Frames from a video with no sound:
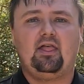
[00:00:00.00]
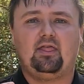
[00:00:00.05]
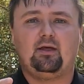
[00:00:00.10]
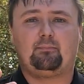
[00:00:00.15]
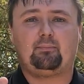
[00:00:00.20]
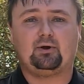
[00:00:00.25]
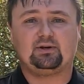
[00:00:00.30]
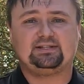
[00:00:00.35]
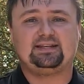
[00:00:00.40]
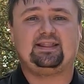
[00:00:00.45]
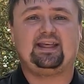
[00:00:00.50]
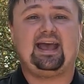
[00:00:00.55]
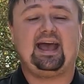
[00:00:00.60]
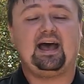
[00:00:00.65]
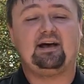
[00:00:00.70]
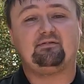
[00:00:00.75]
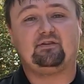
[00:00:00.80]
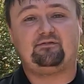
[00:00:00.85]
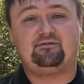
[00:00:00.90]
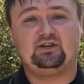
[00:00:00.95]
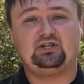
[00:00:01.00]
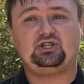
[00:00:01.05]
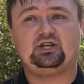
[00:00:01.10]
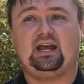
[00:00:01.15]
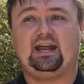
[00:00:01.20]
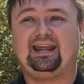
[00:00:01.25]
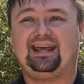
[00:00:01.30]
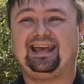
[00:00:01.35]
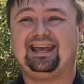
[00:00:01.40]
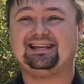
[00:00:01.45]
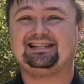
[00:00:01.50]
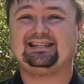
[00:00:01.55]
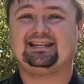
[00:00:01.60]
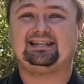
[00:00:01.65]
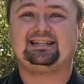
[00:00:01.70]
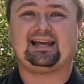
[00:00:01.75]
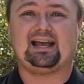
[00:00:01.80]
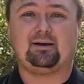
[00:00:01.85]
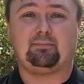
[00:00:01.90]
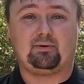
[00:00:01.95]
the person they have officiating
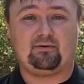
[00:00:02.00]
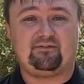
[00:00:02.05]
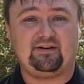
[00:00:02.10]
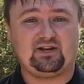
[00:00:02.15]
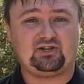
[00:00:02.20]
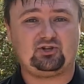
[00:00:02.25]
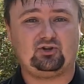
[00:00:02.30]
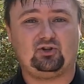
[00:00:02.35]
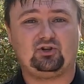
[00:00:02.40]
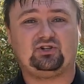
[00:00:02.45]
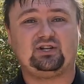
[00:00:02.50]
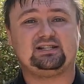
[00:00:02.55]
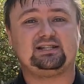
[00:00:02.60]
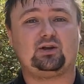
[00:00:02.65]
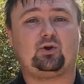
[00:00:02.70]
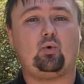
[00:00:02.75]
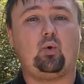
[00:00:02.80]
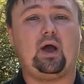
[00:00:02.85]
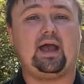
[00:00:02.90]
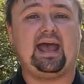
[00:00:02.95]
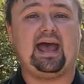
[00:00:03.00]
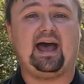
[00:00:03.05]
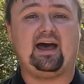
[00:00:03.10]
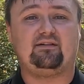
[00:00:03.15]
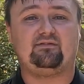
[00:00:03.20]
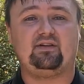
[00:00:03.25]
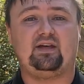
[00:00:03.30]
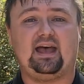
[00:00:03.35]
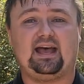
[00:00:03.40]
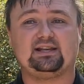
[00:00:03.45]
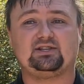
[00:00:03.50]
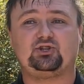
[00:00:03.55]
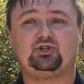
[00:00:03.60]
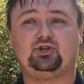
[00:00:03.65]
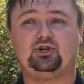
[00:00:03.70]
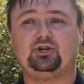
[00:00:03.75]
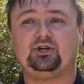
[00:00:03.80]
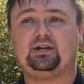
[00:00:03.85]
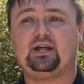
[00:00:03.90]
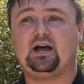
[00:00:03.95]
isn't a professional or doesn't quite have as
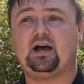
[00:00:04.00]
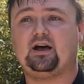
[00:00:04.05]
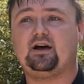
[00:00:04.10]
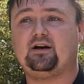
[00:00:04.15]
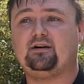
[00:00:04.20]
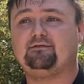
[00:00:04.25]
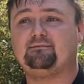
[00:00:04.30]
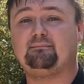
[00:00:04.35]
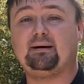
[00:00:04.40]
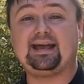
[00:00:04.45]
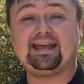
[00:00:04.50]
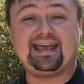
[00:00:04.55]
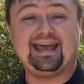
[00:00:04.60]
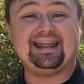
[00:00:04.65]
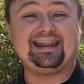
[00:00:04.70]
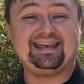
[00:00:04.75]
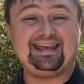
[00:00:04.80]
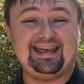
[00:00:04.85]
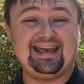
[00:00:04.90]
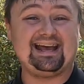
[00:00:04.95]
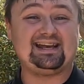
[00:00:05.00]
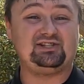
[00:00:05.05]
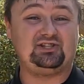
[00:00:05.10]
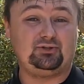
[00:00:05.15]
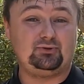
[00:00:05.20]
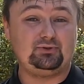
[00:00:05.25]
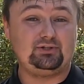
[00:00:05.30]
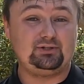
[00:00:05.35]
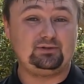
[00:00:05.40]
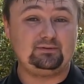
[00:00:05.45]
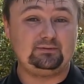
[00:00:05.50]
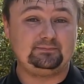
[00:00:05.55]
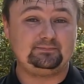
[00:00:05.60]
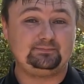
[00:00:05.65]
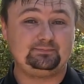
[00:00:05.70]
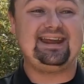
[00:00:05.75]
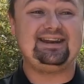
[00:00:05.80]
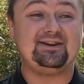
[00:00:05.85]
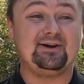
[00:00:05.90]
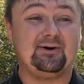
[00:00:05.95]
good of mic etiquette as you do,
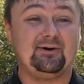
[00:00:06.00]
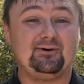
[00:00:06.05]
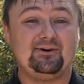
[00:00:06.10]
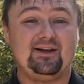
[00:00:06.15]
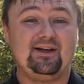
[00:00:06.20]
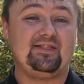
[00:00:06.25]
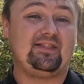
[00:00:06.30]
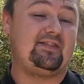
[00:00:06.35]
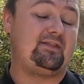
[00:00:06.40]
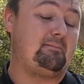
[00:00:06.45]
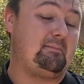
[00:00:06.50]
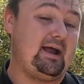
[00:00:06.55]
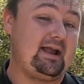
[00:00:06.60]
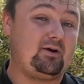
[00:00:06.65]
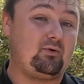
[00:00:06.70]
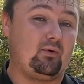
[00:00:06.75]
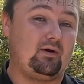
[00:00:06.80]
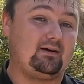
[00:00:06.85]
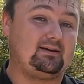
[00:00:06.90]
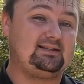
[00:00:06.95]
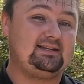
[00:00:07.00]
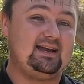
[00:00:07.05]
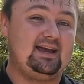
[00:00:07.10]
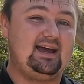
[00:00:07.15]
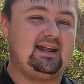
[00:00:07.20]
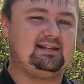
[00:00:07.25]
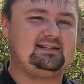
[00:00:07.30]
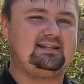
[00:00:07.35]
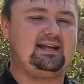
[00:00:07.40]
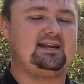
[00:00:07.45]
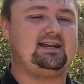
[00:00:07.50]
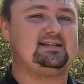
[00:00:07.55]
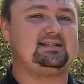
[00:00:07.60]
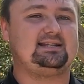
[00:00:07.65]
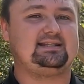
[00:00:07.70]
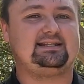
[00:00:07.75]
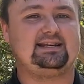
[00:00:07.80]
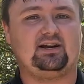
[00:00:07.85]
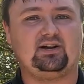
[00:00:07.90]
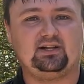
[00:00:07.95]
they know that the mic works. And it's not
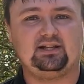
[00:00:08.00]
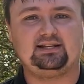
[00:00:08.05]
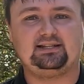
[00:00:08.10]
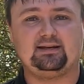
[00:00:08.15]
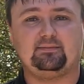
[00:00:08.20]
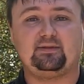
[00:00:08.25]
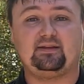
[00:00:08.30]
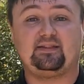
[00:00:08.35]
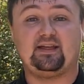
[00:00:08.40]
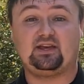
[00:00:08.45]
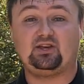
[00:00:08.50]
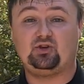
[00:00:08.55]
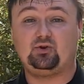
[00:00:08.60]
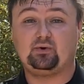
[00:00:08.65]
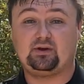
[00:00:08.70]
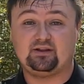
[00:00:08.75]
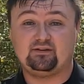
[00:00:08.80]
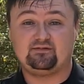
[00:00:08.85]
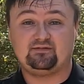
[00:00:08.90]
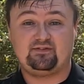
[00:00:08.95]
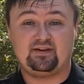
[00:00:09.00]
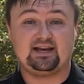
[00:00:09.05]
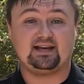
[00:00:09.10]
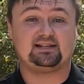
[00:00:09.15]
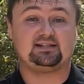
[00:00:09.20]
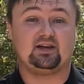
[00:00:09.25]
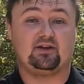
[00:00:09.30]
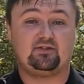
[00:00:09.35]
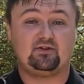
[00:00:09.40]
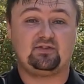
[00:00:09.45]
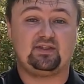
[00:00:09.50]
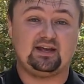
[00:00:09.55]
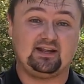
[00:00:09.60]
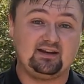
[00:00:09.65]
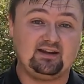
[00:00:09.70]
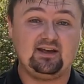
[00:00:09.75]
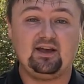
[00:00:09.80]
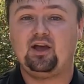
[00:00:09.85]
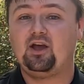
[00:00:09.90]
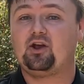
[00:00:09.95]
necessarily something that you can fix other
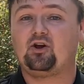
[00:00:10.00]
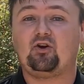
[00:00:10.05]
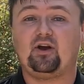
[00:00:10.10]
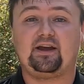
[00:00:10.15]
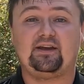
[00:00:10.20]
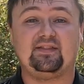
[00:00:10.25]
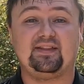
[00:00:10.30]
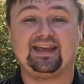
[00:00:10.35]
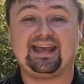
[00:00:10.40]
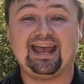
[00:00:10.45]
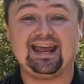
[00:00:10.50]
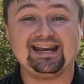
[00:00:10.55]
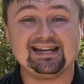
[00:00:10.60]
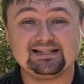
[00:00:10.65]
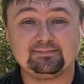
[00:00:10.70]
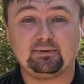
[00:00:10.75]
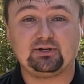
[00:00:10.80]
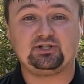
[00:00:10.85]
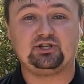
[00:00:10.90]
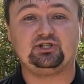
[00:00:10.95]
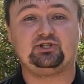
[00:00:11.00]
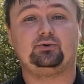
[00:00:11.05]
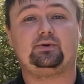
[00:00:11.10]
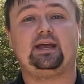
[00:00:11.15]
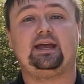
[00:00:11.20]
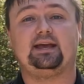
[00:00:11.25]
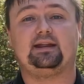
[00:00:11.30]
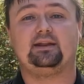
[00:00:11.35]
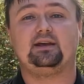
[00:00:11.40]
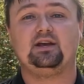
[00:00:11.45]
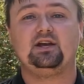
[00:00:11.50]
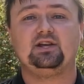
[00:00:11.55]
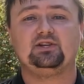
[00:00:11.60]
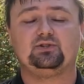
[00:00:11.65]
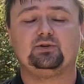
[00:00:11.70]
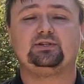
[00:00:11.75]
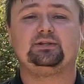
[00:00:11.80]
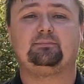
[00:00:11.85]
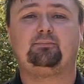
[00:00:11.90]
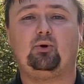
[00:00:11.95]
than cranking the gain as much as you can.
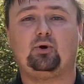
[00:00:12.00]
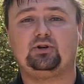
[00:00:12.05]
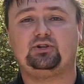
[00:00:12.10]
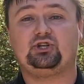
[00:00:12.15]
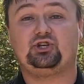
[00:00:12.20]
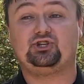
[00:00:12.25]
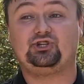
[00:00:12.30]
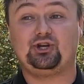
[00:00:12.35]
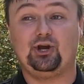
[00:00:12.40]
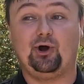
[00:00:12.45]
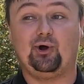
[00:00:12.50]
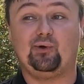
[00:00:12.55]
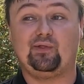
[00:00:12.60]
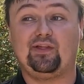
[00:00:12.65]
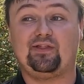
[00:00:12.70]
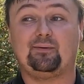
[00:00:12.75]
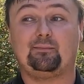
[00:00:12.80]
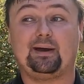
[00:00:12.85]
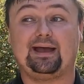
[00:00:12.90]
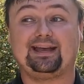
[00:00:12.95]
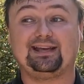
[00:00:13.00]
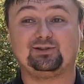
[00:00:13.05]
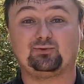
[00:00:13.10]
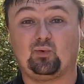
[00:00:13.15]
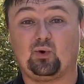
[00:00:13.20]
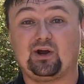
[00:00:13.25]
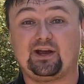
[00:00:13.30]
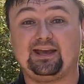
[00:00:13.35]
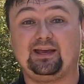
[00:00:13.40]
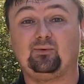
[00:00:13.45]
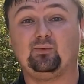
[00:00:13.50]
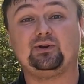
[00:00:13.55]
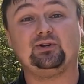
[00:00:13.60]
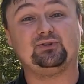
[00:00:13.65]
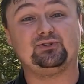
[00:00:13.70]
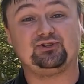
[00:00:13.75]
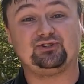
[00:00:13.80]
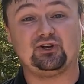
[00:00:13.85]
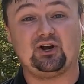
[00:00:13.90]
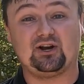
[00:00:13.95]
So it's important to show that the mic is working when
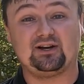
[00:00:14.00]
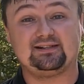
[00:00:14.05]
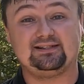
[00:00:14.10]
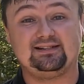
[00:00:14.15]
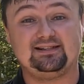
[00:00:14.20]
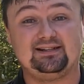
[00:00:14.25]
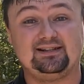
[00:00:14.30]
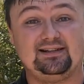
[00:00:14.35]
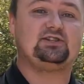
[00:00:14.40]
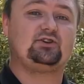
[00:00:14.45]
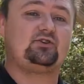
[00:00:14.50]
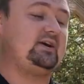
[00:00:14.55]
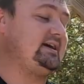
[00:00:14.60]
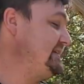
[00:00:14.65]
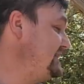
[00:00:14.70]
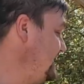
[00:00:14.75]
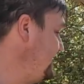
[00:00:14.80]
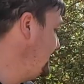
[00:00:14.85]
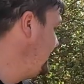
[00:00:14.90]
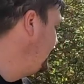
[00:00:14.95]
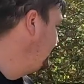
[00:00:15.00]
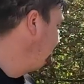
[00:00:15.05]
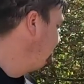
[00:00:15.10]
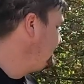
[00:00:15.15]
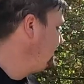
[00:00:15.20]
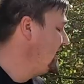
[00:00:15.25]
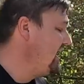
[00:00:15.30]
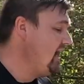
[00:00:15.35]
you start. This is a crazy thing.